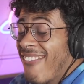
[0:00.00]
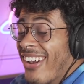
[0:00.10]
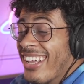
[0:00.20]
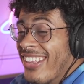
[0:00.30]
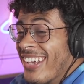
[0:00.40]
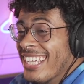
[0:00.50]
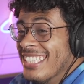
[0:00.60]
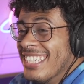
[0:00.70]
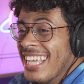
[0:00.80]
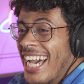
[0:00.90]
want to look
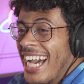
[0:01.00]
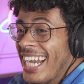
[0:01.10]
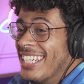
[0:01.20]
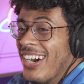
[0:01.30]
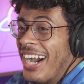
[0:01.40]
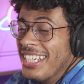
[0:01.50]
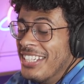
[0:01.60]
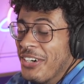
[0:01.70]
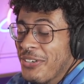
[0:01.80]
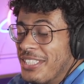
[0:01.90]
into that. I know, I
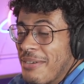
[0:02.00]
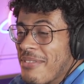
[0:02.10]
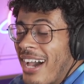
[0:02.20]
know some.